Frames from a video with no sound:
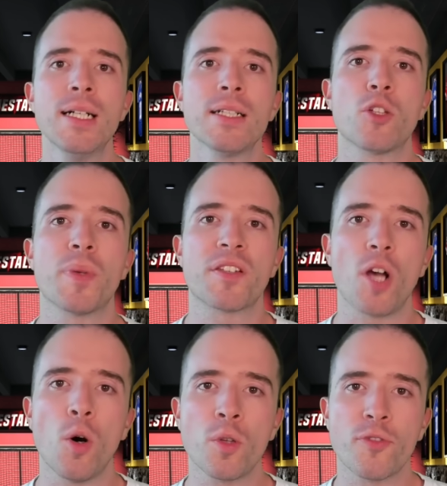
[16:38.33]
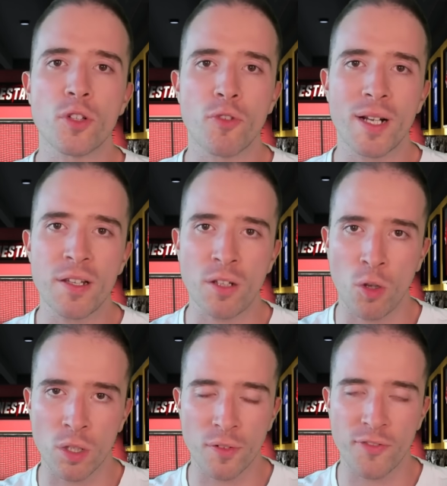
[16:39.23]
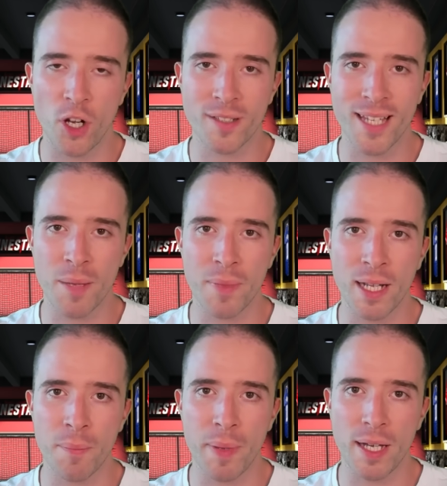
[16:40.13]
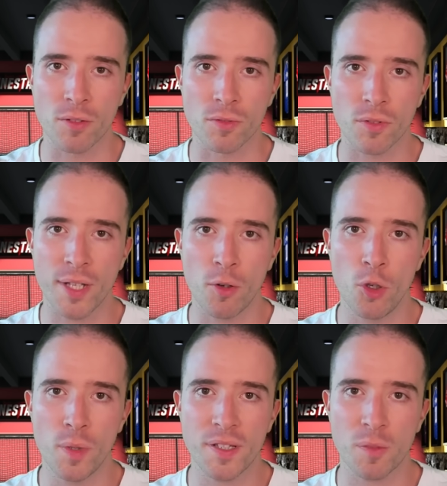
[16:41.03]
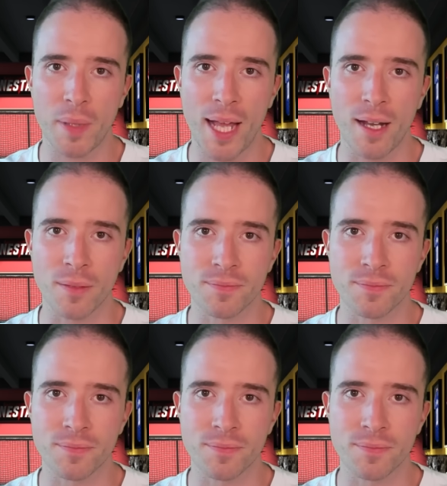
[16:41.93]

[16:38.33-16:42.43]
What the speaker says: to be sold for the release clause of £38 million. Now, who is this player?